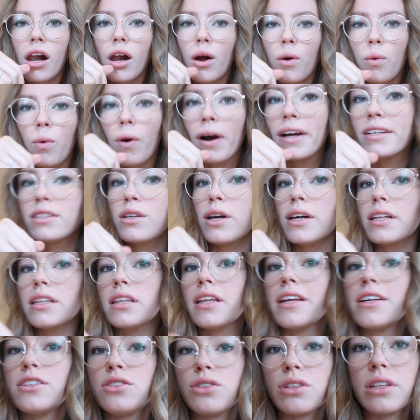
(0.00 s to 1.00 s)
Why do I
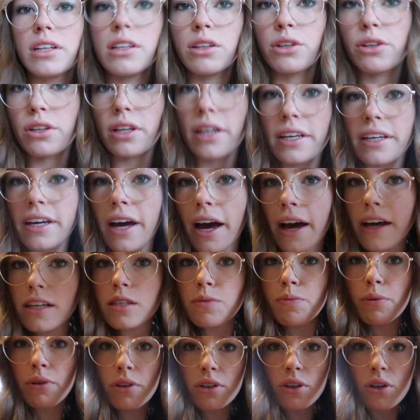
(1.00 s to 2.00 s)
literally look like
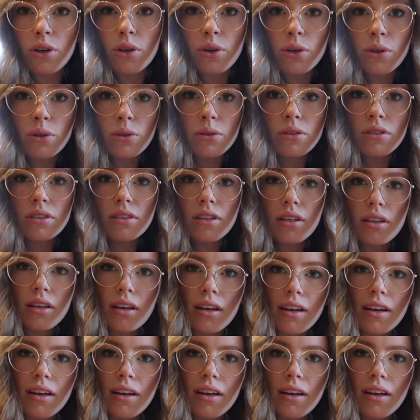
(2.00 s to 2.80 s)
Casper the Ghost?